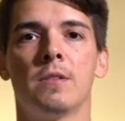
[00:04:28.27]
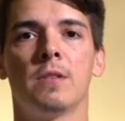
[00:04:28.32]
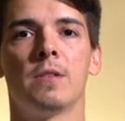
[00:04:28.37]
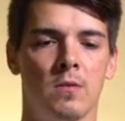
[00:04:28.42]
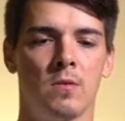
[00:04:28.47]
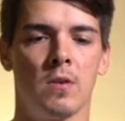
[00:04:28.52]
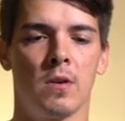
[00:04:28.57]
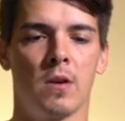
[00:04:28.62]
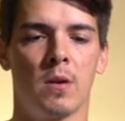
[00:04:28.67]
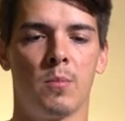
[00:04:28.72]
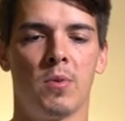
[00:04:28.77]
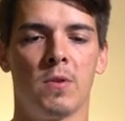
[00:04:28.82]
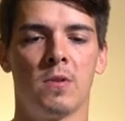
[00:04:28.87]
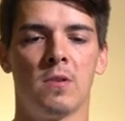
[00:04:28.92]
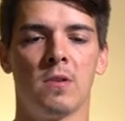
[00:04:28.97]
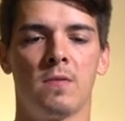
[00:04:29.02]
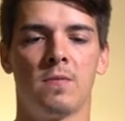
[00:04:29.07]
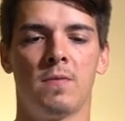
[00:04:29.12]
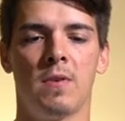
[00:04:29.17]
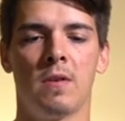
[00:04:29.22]
So I'm gonna put
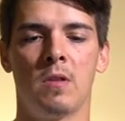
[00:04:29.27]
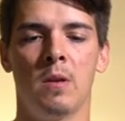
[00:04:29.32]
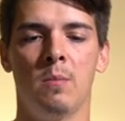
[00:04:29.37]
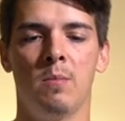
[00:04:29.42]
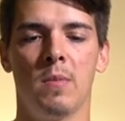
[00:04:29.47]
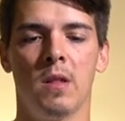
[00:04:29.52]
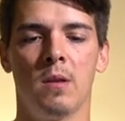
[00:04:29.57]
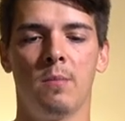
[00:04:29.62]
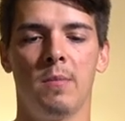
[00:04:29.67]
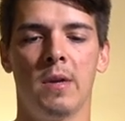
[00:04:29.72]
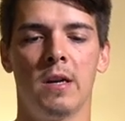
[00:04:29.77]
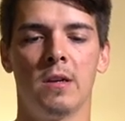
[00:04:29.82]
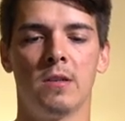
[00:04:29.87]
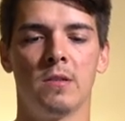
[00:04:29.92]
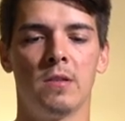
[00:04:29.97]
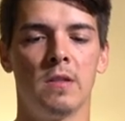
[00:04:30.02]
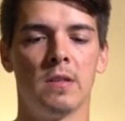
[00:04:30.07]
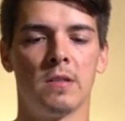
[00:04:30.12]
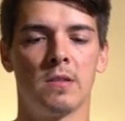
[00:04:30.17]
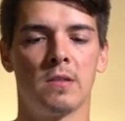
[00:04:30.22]
this 50 millimeter
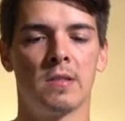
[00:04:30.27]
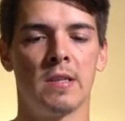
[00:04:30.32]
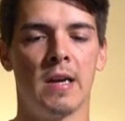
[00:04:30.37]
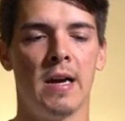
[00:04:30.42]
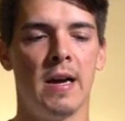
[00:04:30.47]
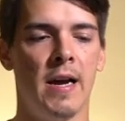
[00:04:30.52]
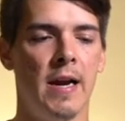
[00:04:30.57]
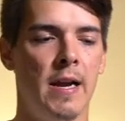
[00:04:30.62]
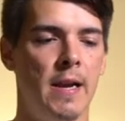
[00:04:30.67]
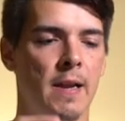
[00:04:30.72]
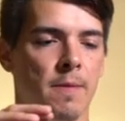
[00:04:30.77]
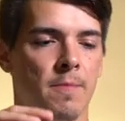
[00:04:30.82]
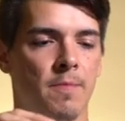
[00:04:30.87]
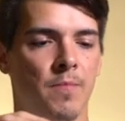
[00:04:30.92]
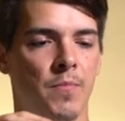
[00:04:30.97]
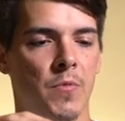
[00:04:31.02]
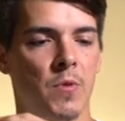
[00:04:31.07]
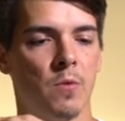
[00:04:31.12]
to the side.